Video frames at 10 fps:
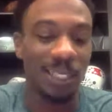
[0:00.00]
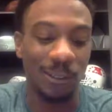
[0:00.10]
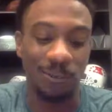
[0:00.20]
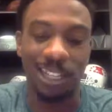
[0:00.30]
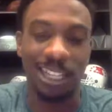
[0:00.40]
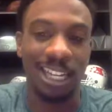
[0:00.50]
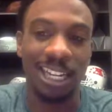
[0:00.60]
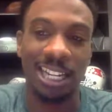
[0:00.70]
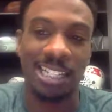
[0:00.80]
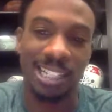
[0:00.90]
running
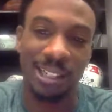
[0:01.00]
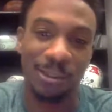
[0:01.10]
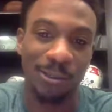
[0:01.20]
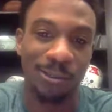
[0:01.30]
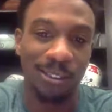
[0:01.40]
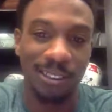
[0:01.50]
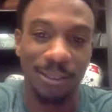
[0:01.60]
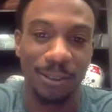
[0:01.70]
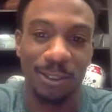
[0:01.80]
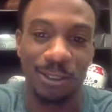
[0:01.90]
out of that tunnel
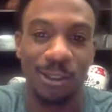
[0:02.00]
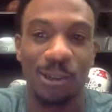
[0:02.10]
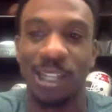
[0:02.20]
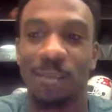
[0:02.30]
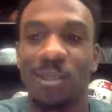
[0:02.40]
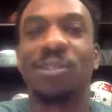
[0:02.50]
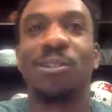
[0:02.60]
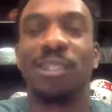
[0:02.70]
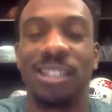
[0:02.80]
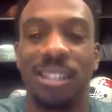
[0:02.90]
with those gold
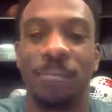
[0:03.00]
helmets on is